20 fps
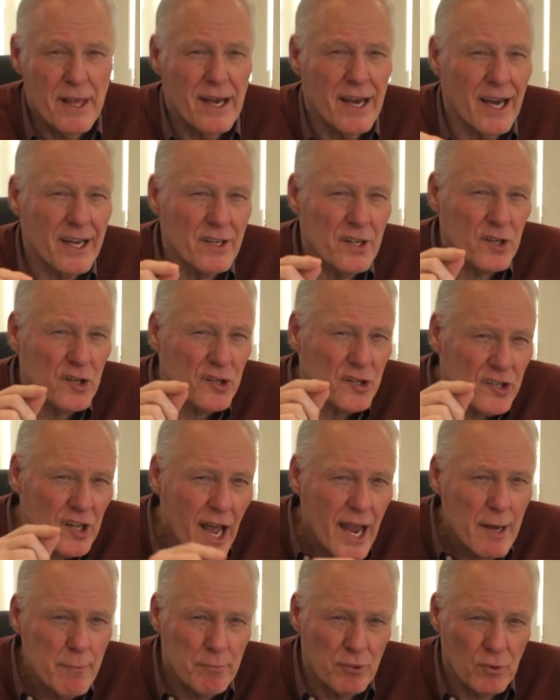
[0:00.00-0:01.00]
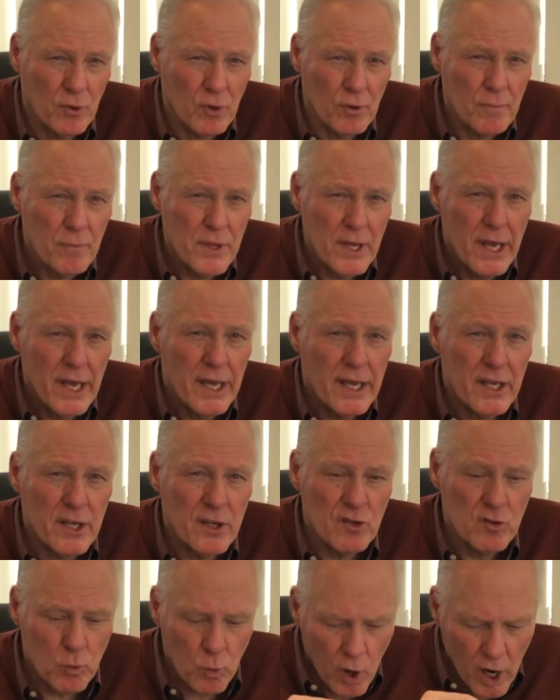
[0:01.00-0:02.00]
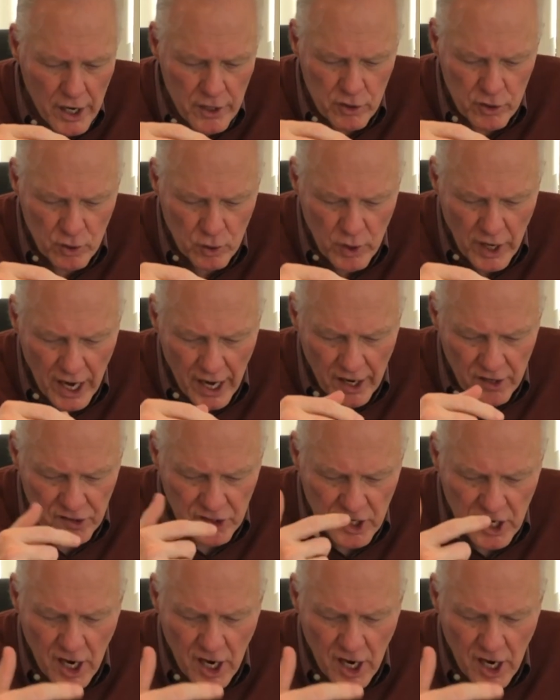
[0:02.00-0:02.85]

a disciple is one who has